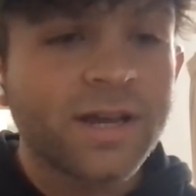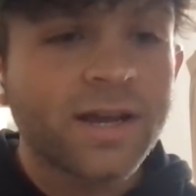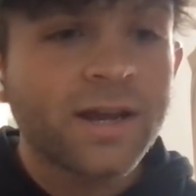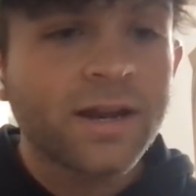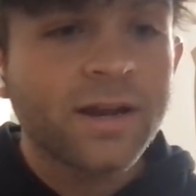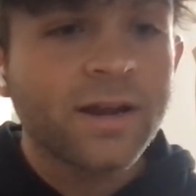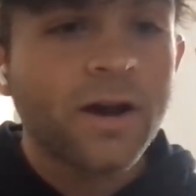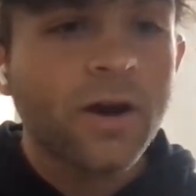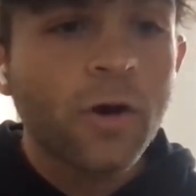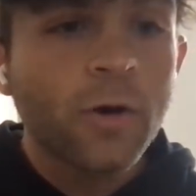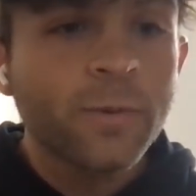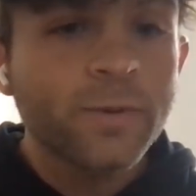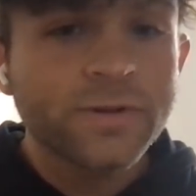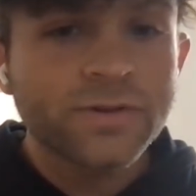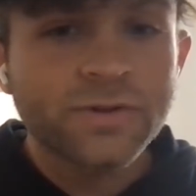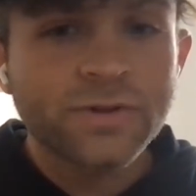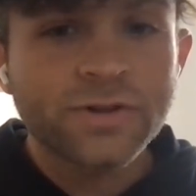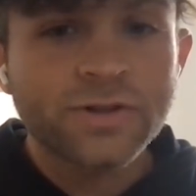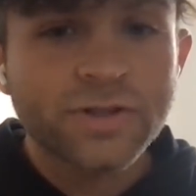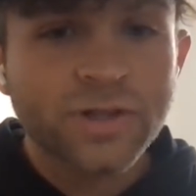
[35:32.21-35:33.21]
And uh,
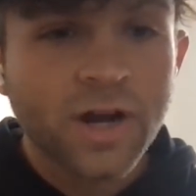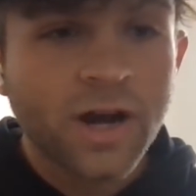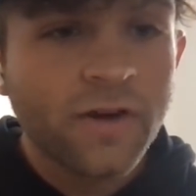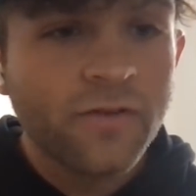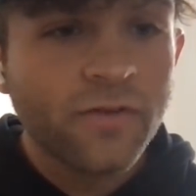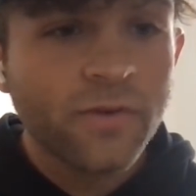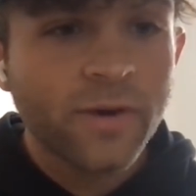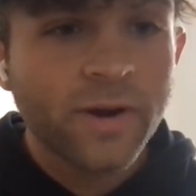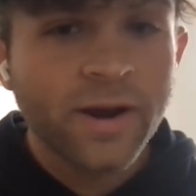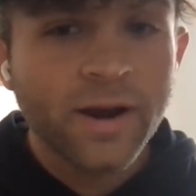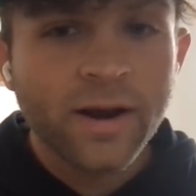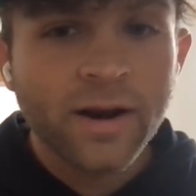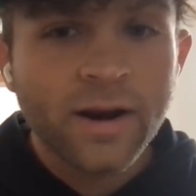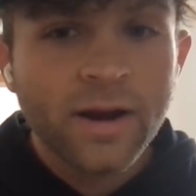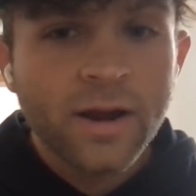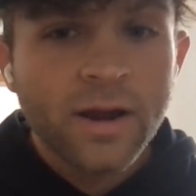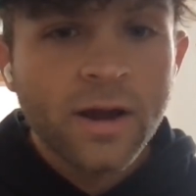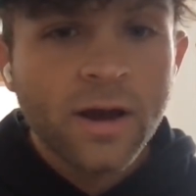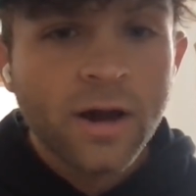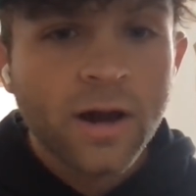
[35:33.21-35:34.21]
open source software
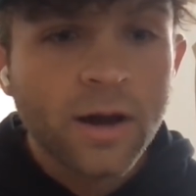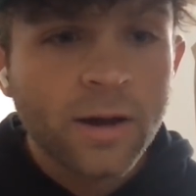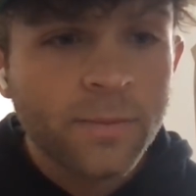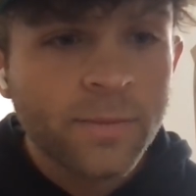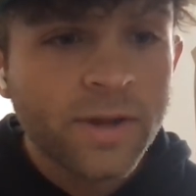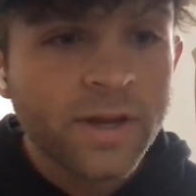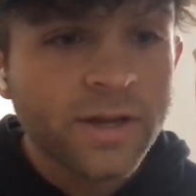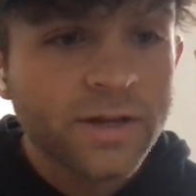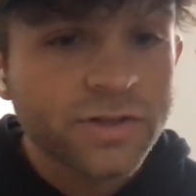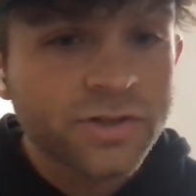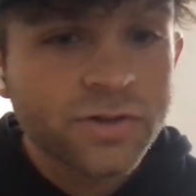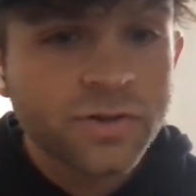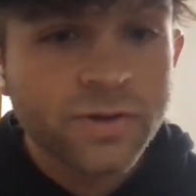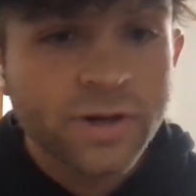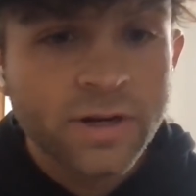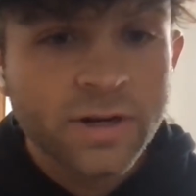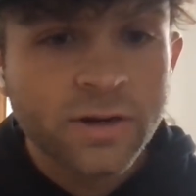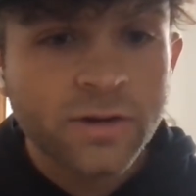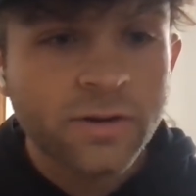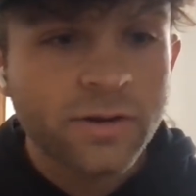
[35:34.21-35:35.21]
um, is
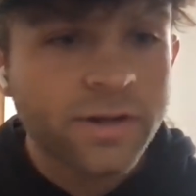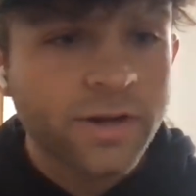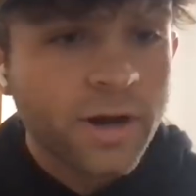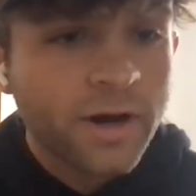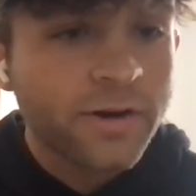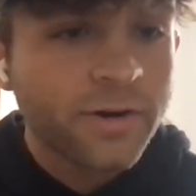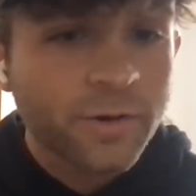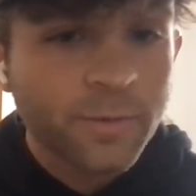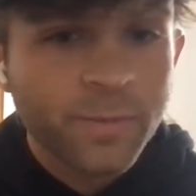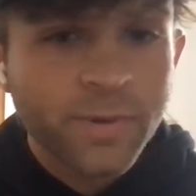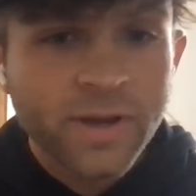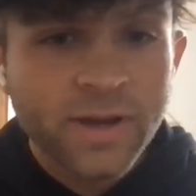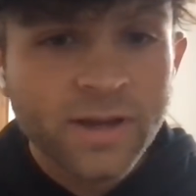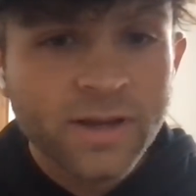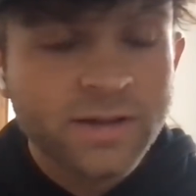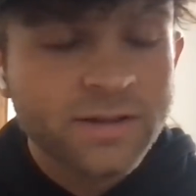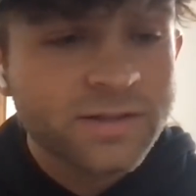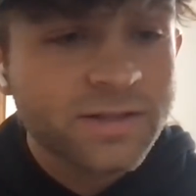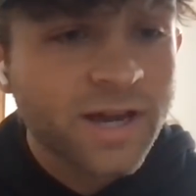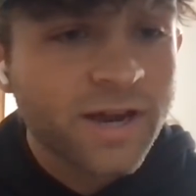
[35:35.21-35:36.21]
critical and
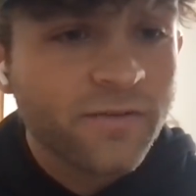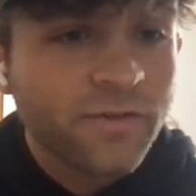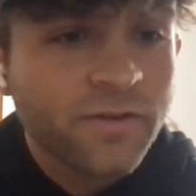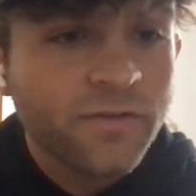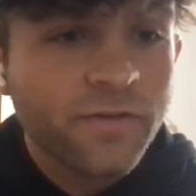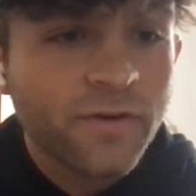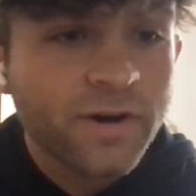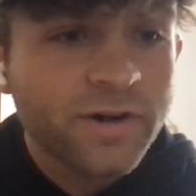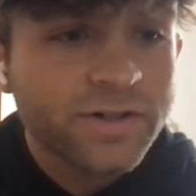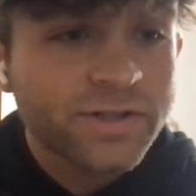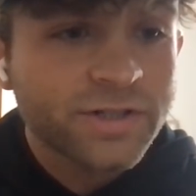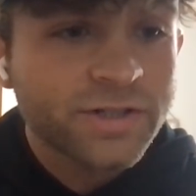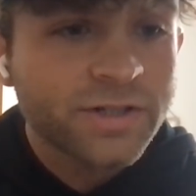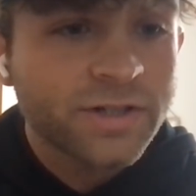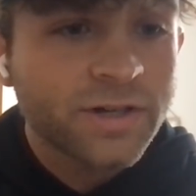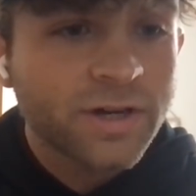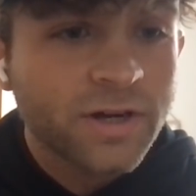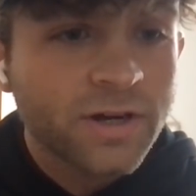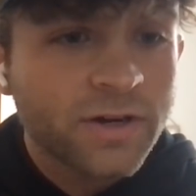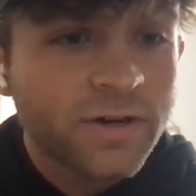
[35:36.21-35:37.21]
underpins every
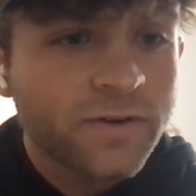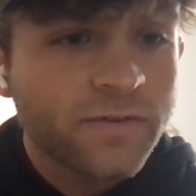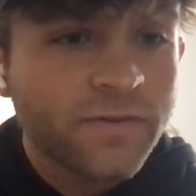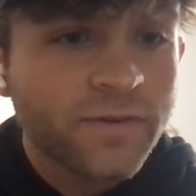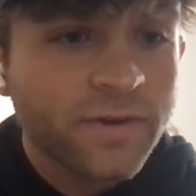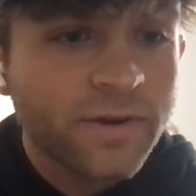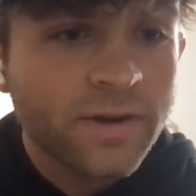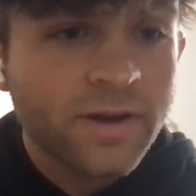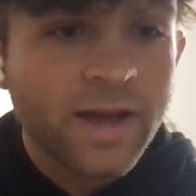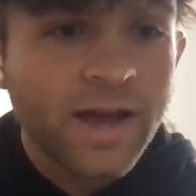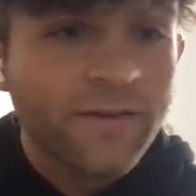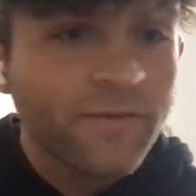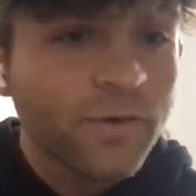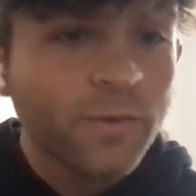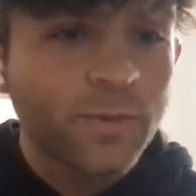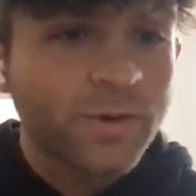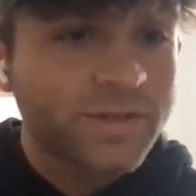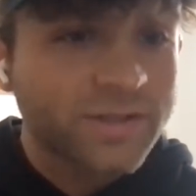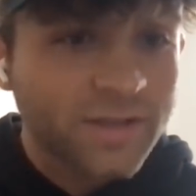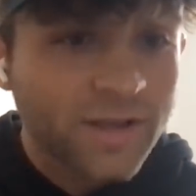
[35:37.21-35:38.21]
function of
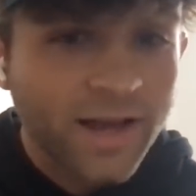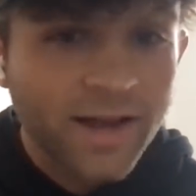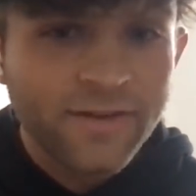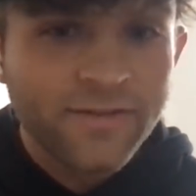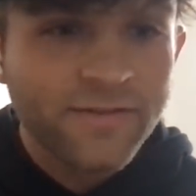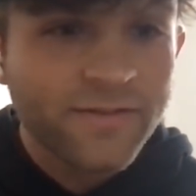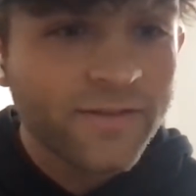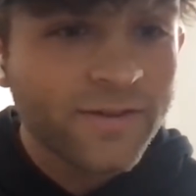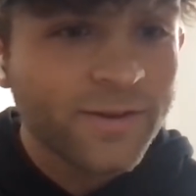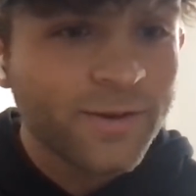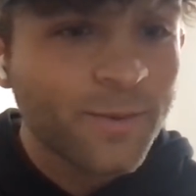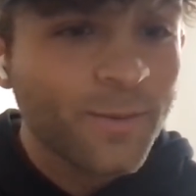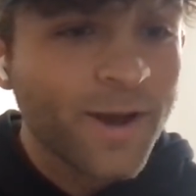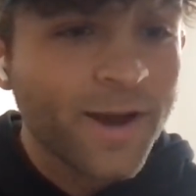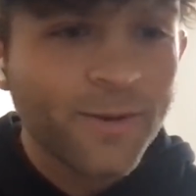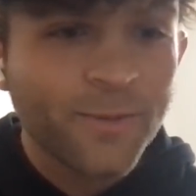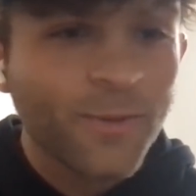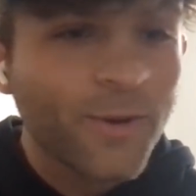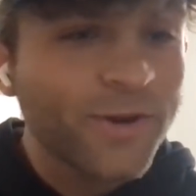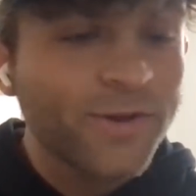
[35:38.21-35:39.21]
everyone's life no
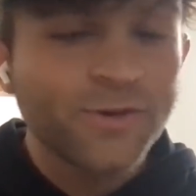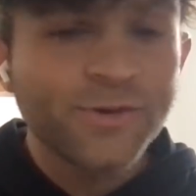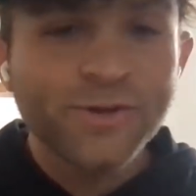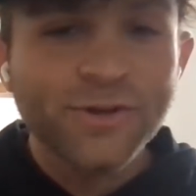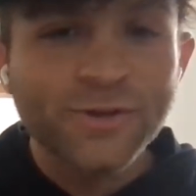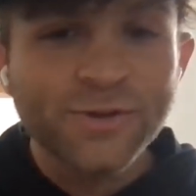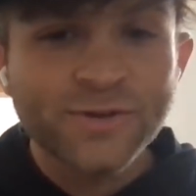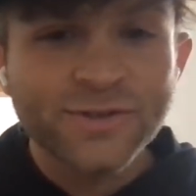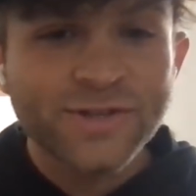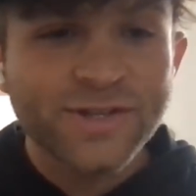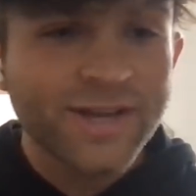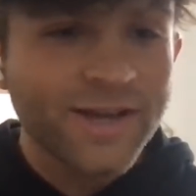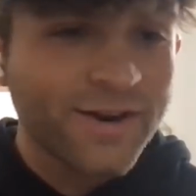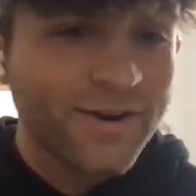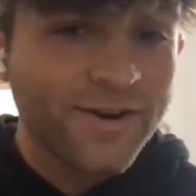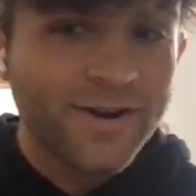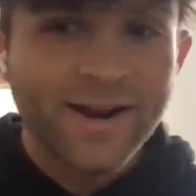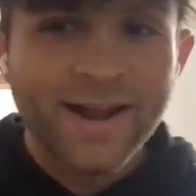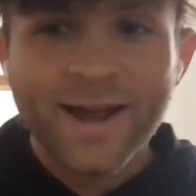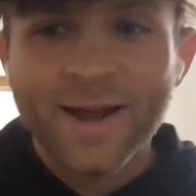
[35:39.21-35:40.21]
matter what you use the
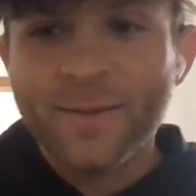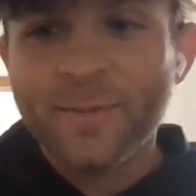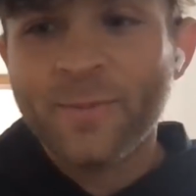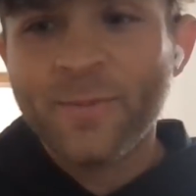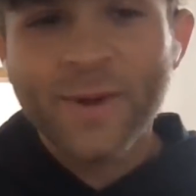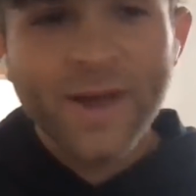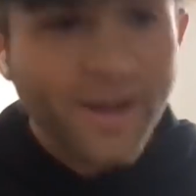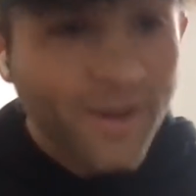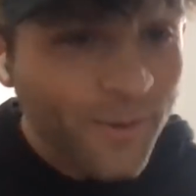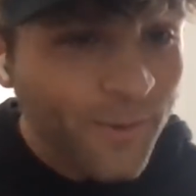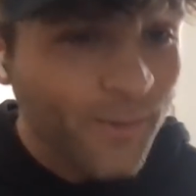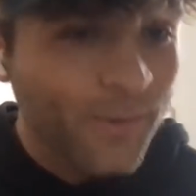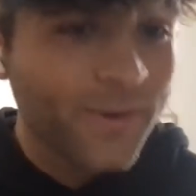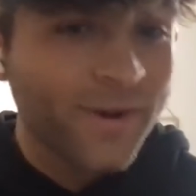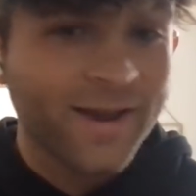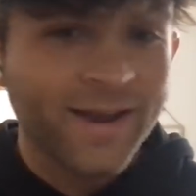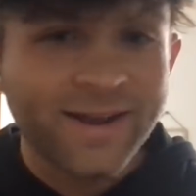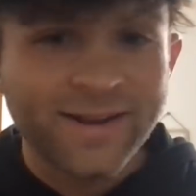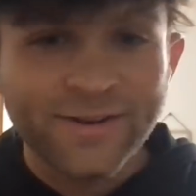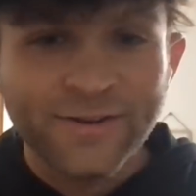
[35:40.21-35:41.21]
internet,
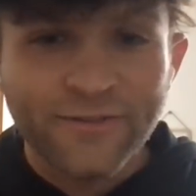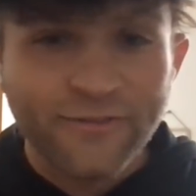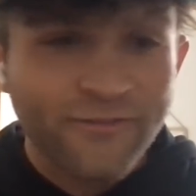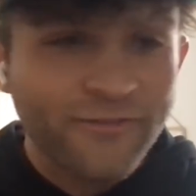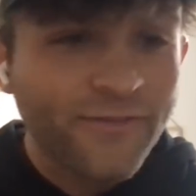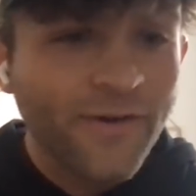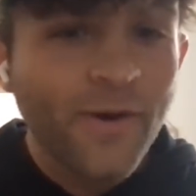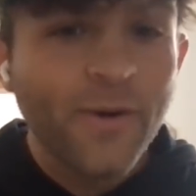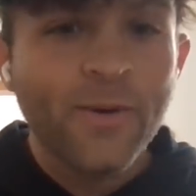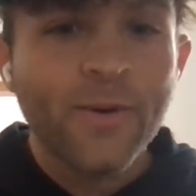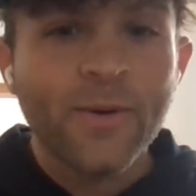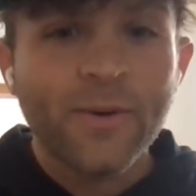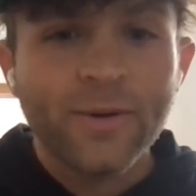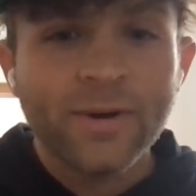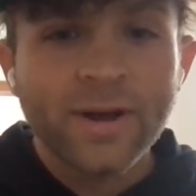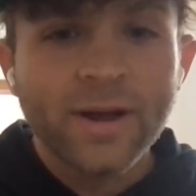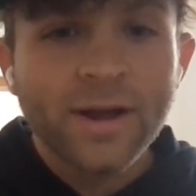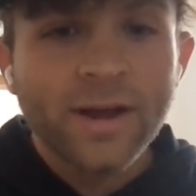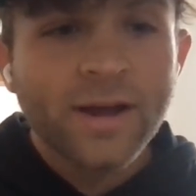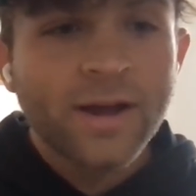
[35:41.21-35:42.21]
Bitcoin, your
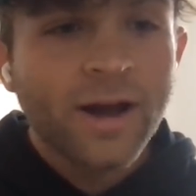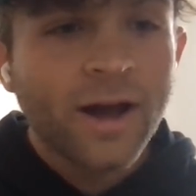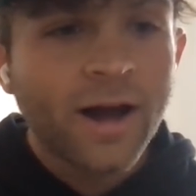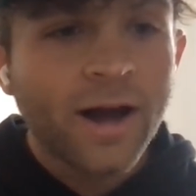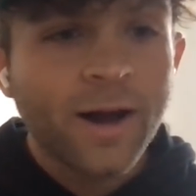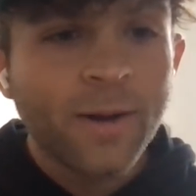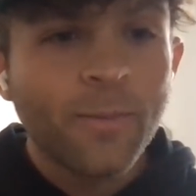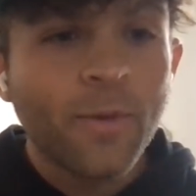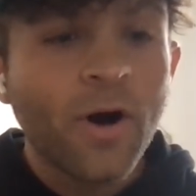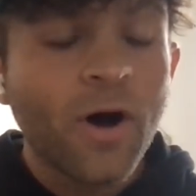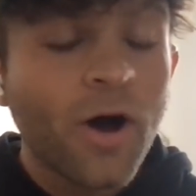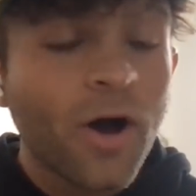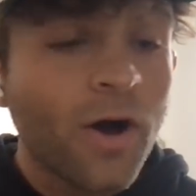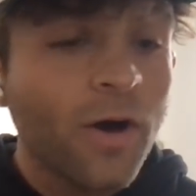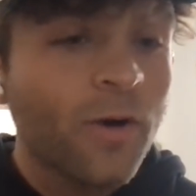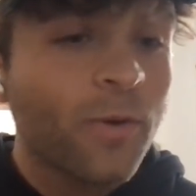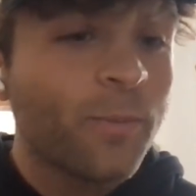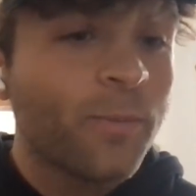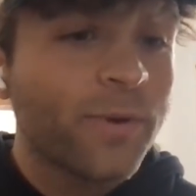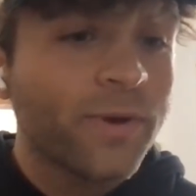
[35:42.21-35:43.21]
phone, um,
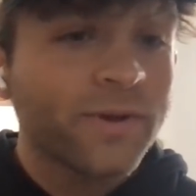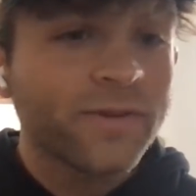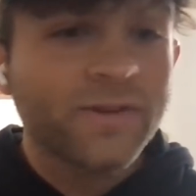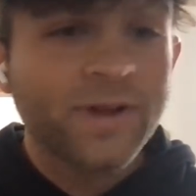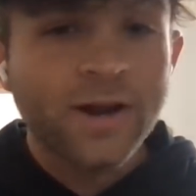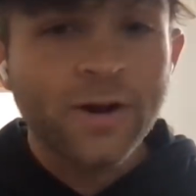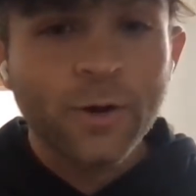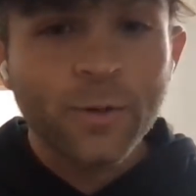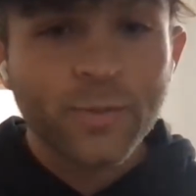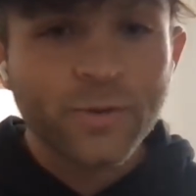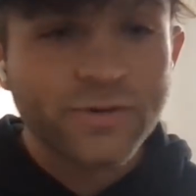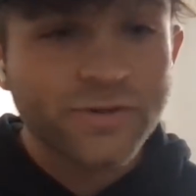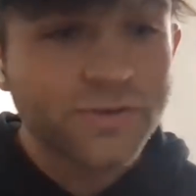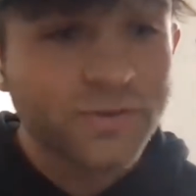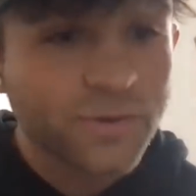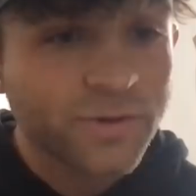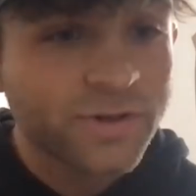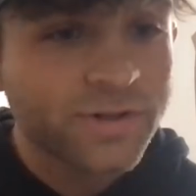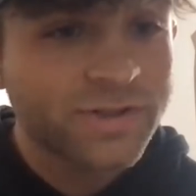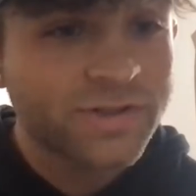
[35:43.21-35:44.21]
all built on open
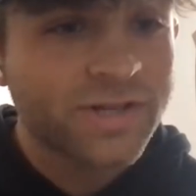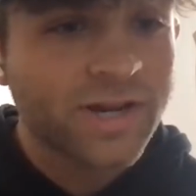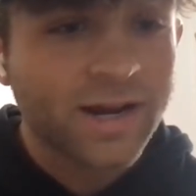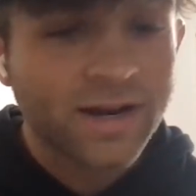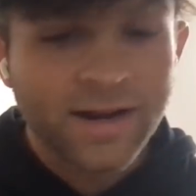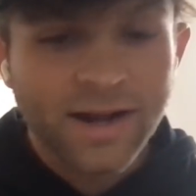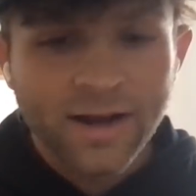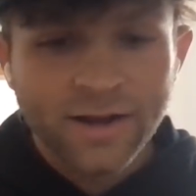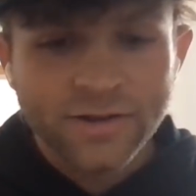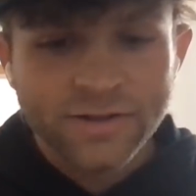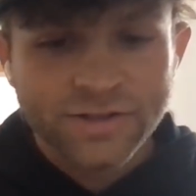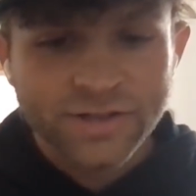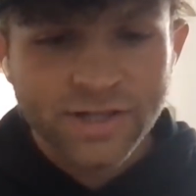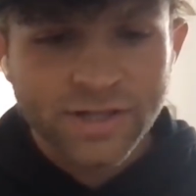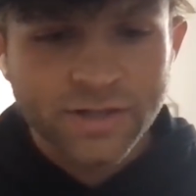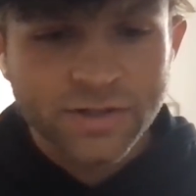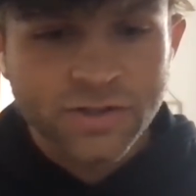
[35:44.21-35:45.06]
source technology.